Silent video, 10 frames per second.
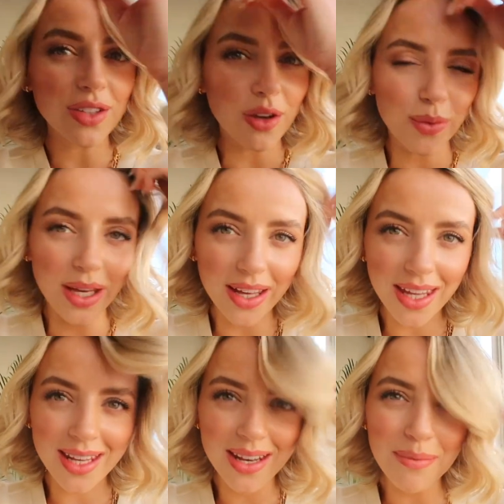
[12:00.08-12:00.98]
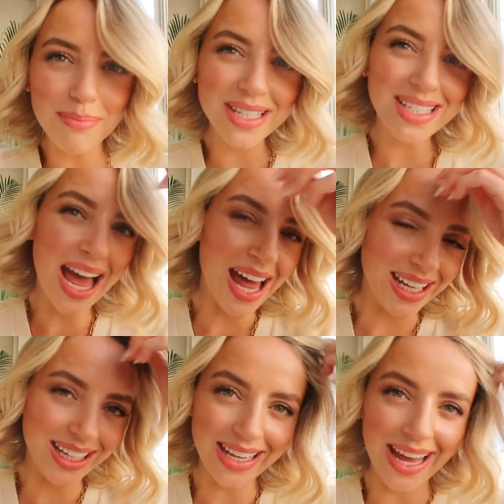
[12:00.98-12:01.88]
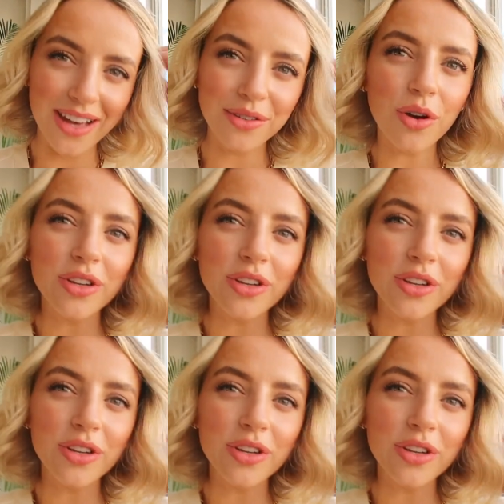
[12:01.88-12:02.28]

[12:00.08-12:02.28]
So we are in Botanic now.